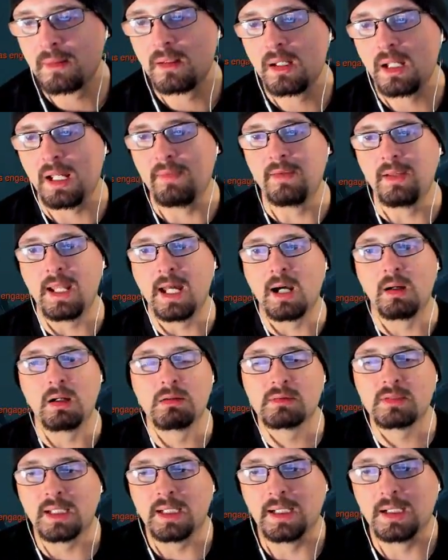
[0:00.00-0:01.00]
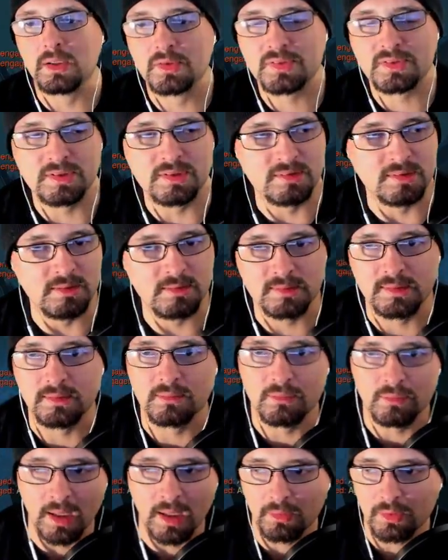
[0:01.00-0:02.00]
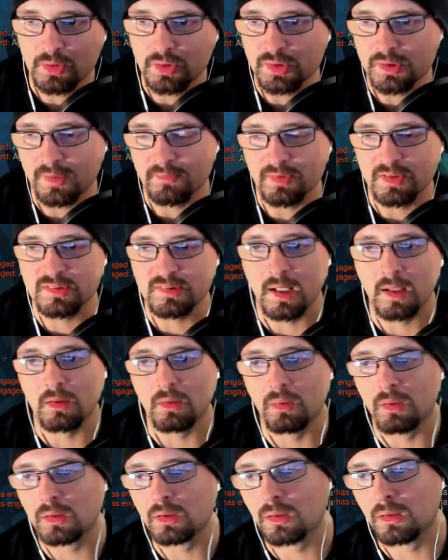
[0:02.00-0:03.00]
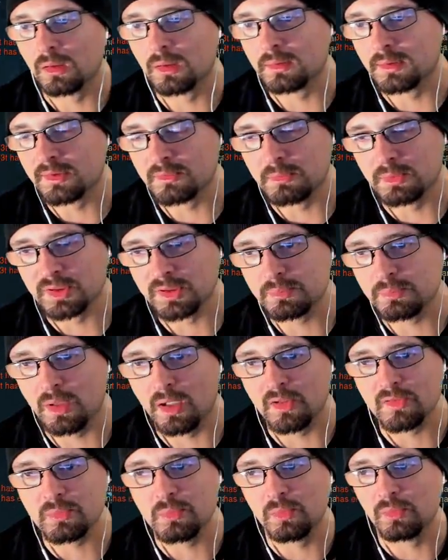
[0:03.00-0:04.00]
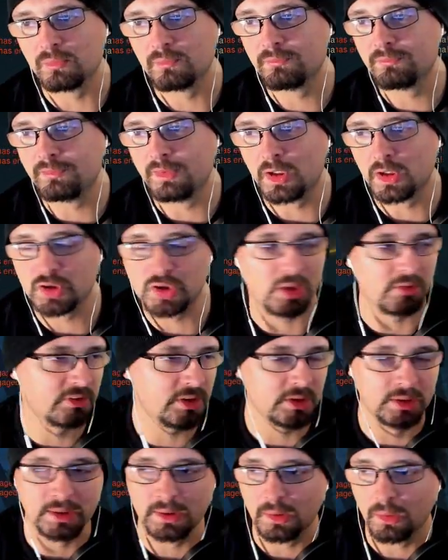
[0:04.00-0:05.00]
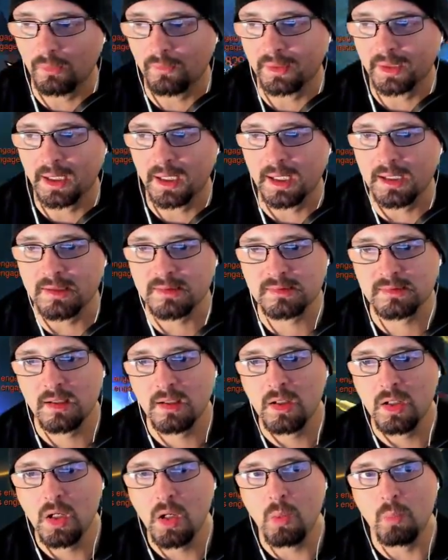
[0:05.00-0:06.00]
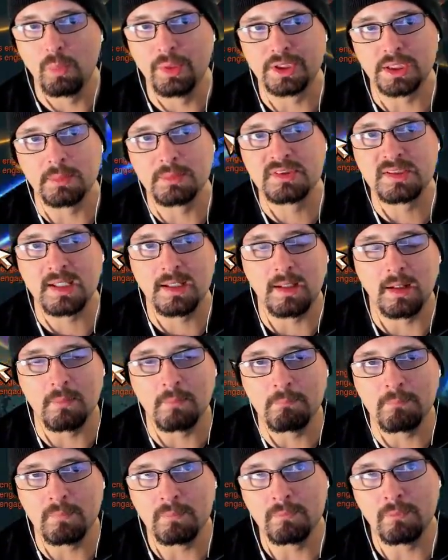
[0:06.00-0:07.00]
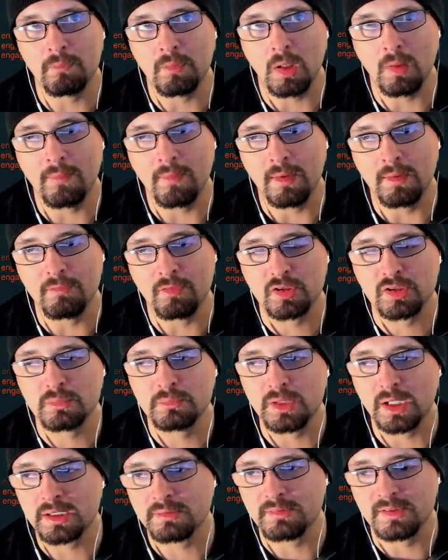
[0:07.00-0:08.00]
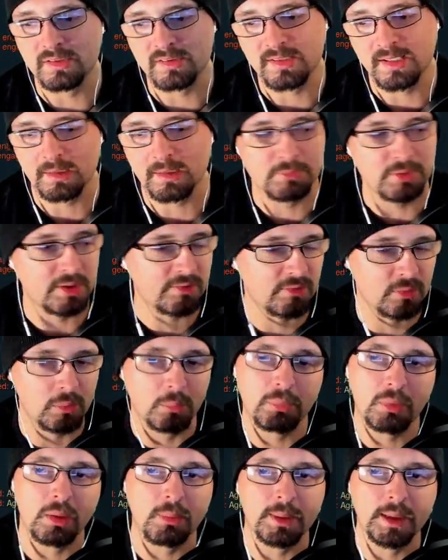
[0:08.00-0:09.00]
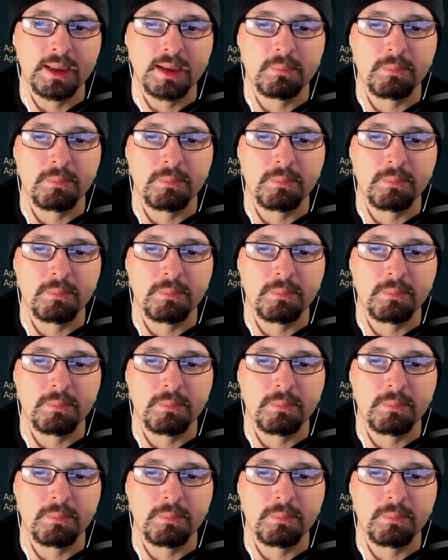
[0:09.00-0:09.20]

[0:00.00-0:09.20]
And then now everything else is easy. Now you just have to stay in Archon as much as possible, finish off killing all the guys, which I would say the first objective and the second objective will probably end up